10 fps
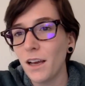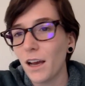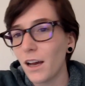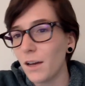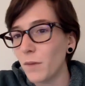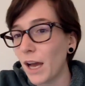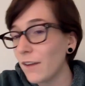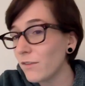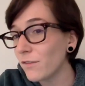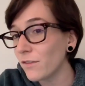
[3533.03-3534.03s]
um, I
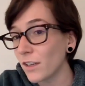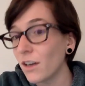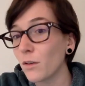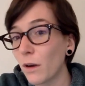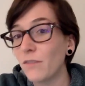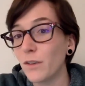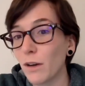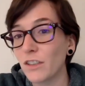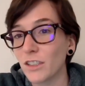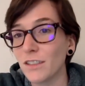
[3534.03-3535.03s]
have there are quite a few
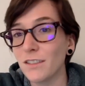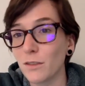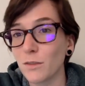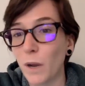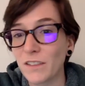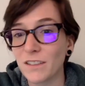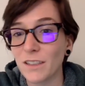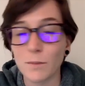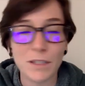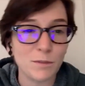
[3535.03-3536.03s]
questions. No surprises
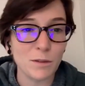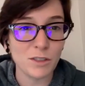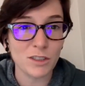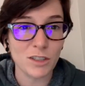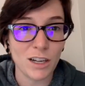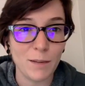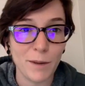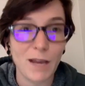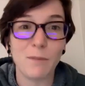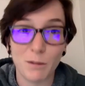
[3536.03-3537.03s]
here because we were just talking
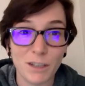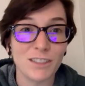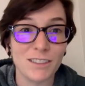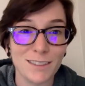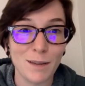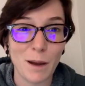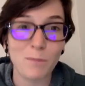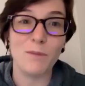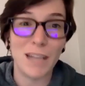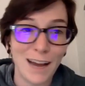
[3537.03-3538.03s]
about how many questions come
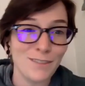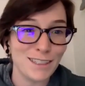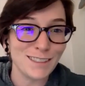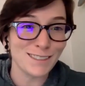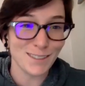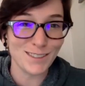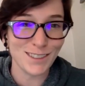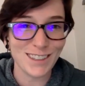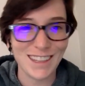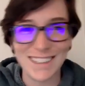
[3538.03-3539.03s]
up when we have these
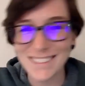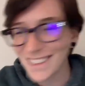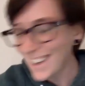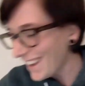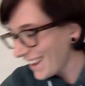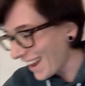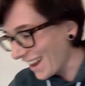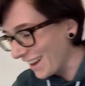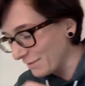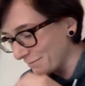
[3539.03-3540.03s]
sorts of things.
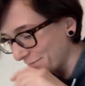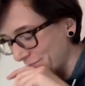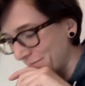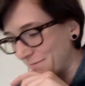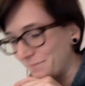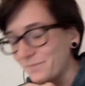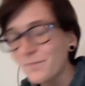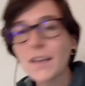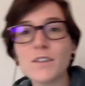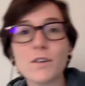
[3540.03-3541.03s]
Sure. Um,
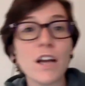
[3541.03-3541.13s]
so,